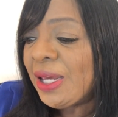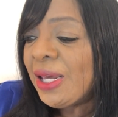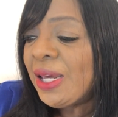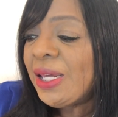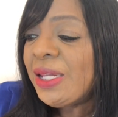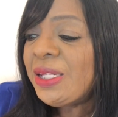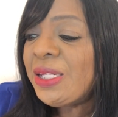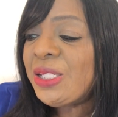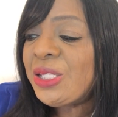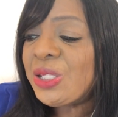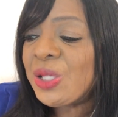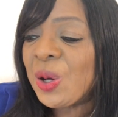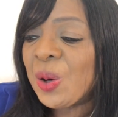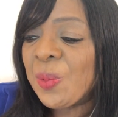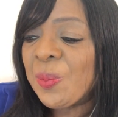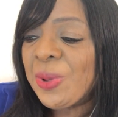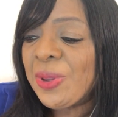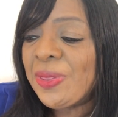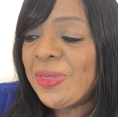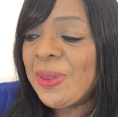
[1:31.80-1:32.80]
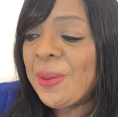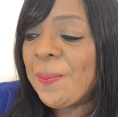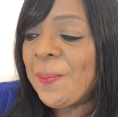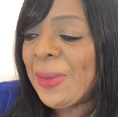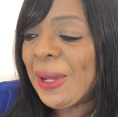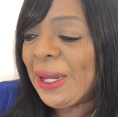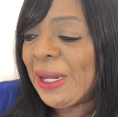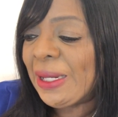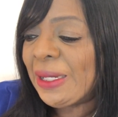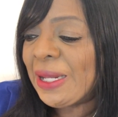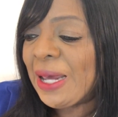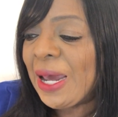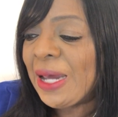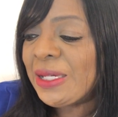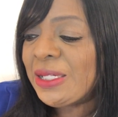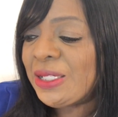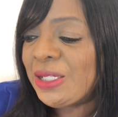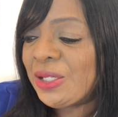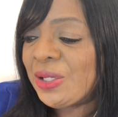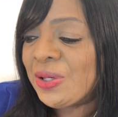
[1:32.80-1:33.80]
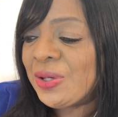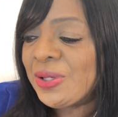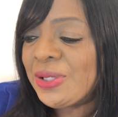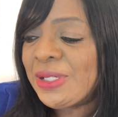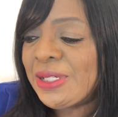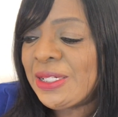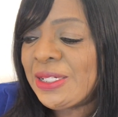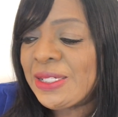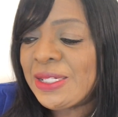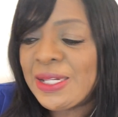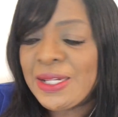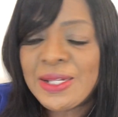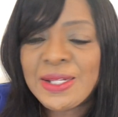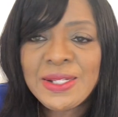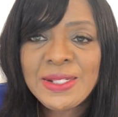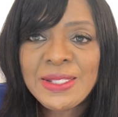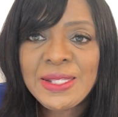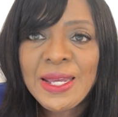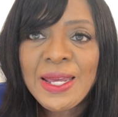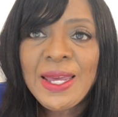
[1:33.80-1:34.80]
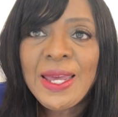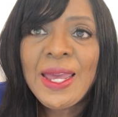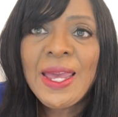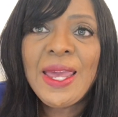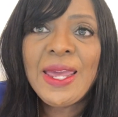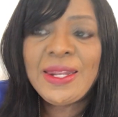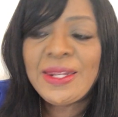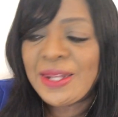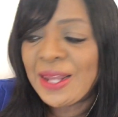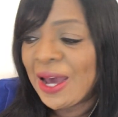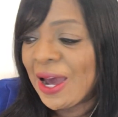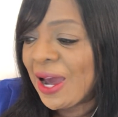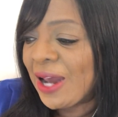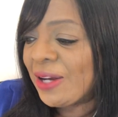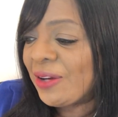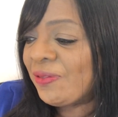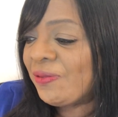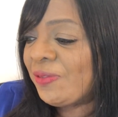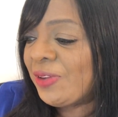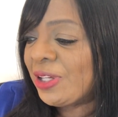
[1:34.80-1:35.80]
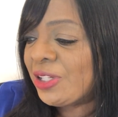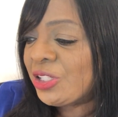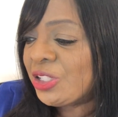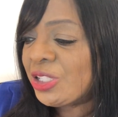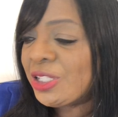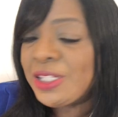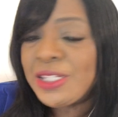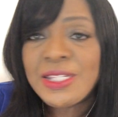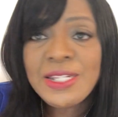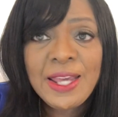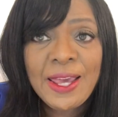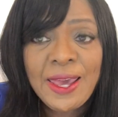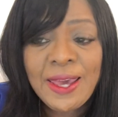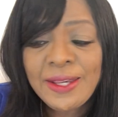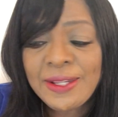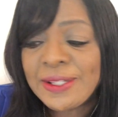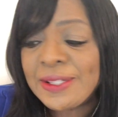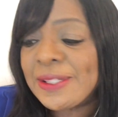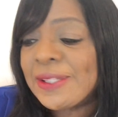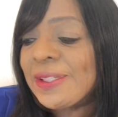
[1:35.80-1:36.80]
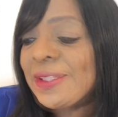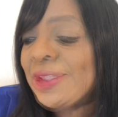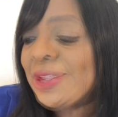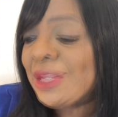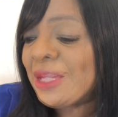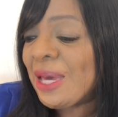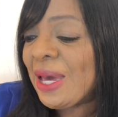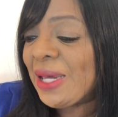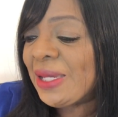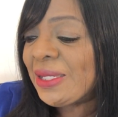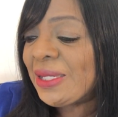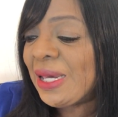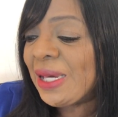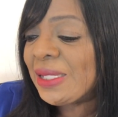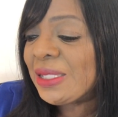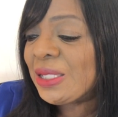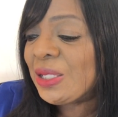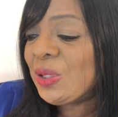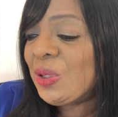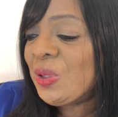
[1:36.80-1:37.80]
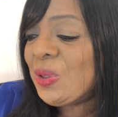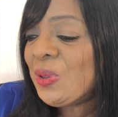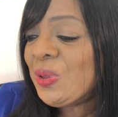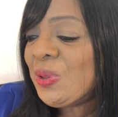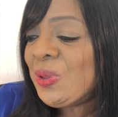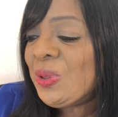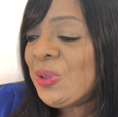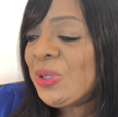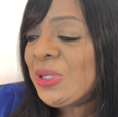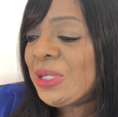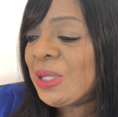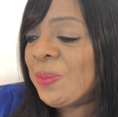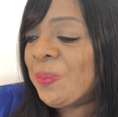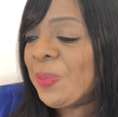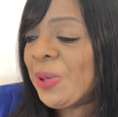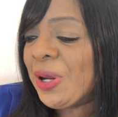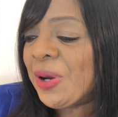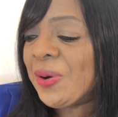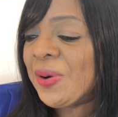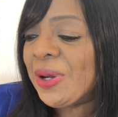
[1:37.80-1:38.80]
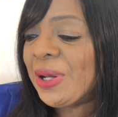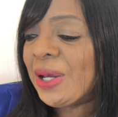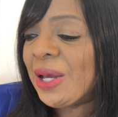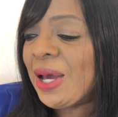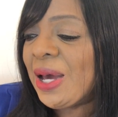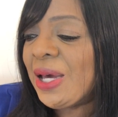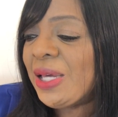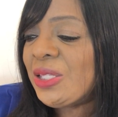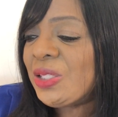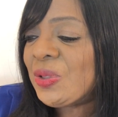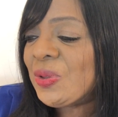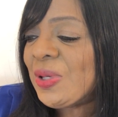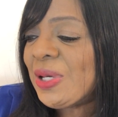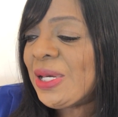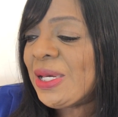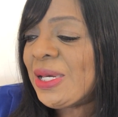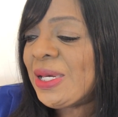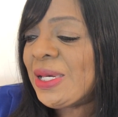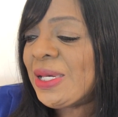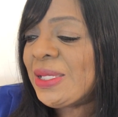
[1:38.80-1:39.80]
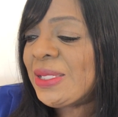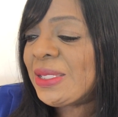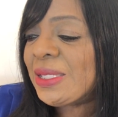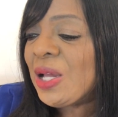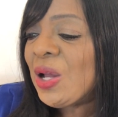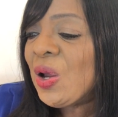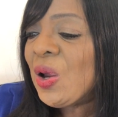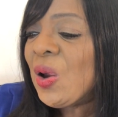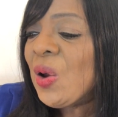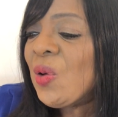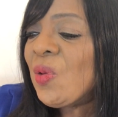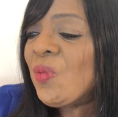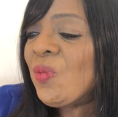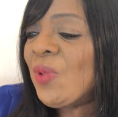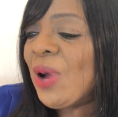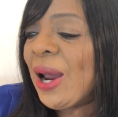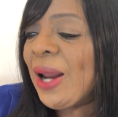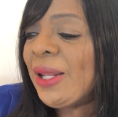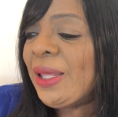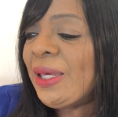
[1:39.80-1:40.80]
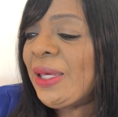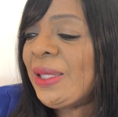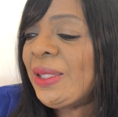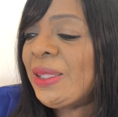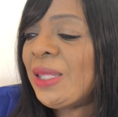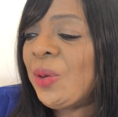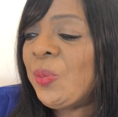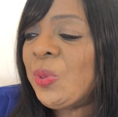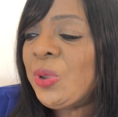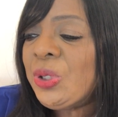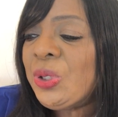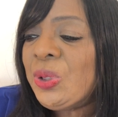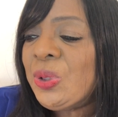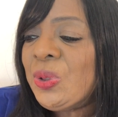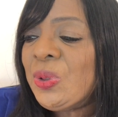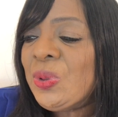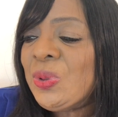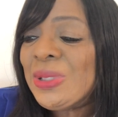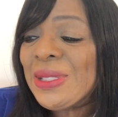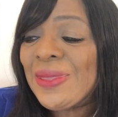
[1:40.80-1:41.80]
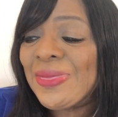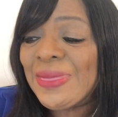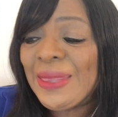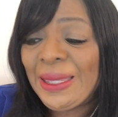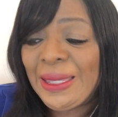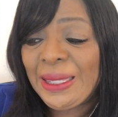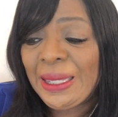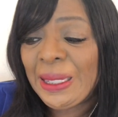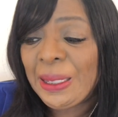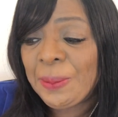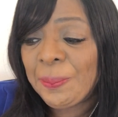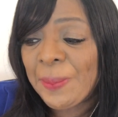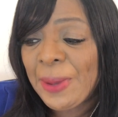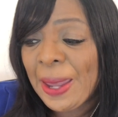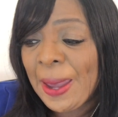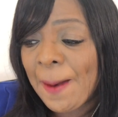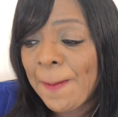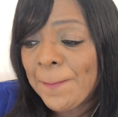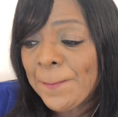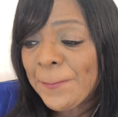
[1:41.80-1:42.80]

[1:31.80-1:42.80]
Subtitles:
determine the main idea, details, and nonfiction text, context clues, compare and contrast, writing. They will use a thinking map,